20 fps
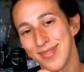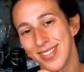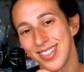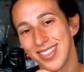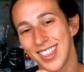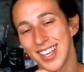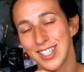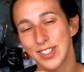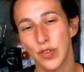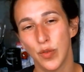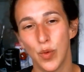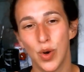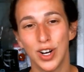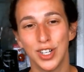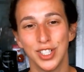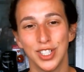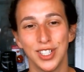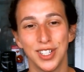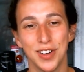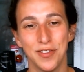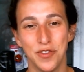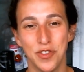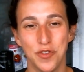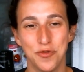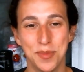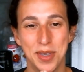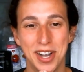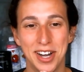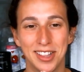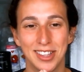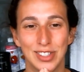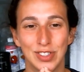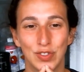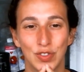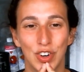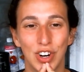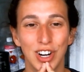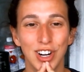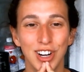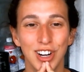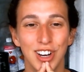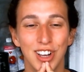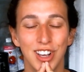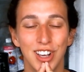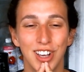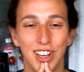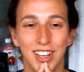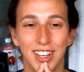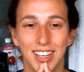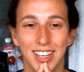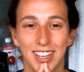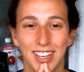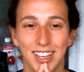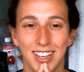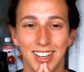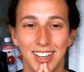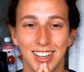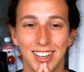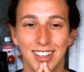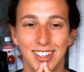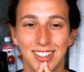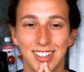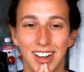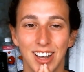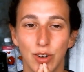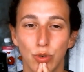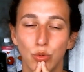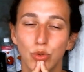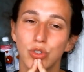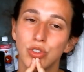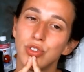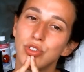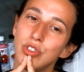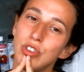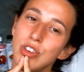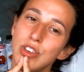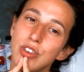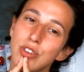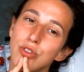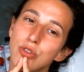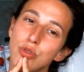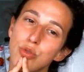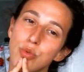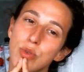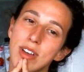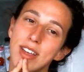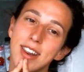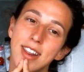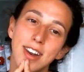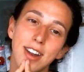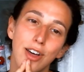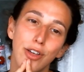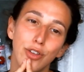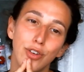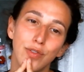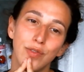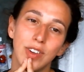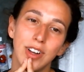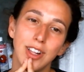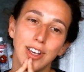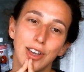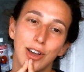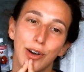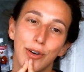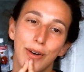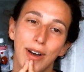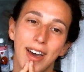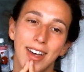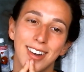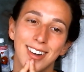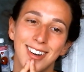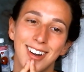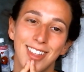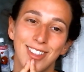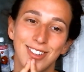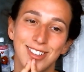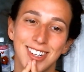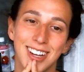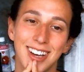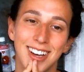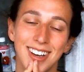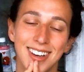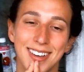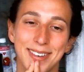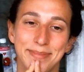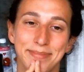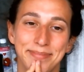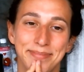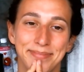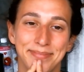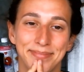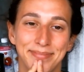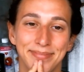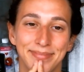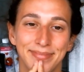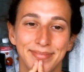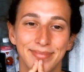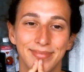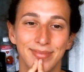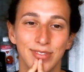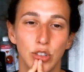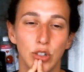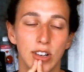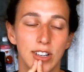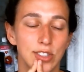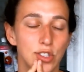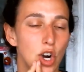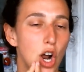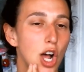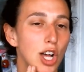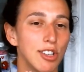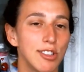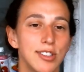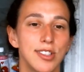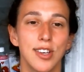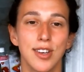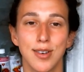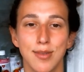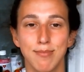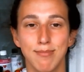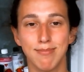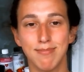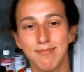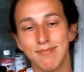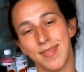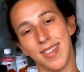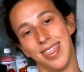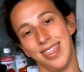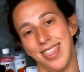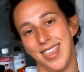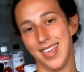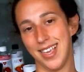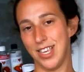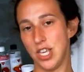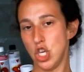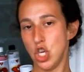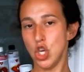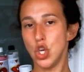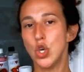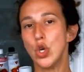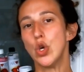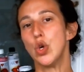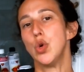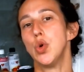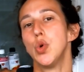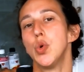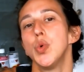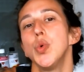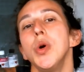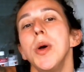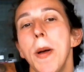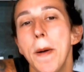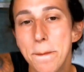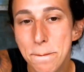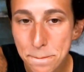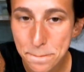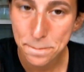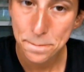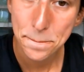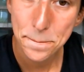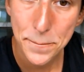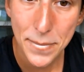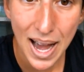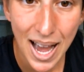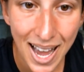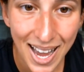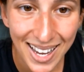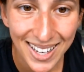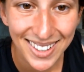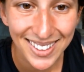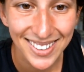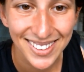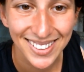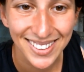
Thanks for watching if you've made it this far. And I will see you in another video at another time. You guys are awesome. Thank you. Bye.